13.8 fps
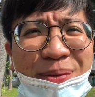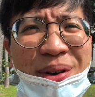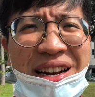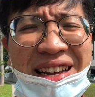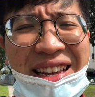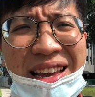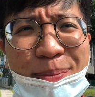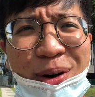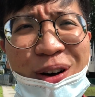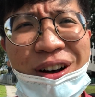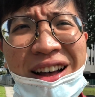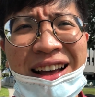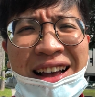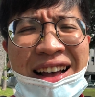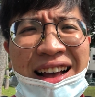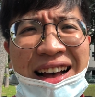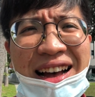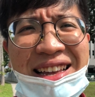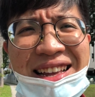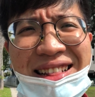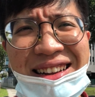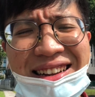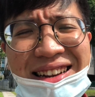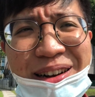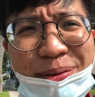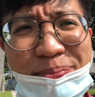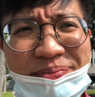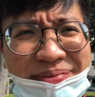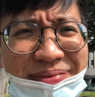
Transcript: when I came out, I hit the curb.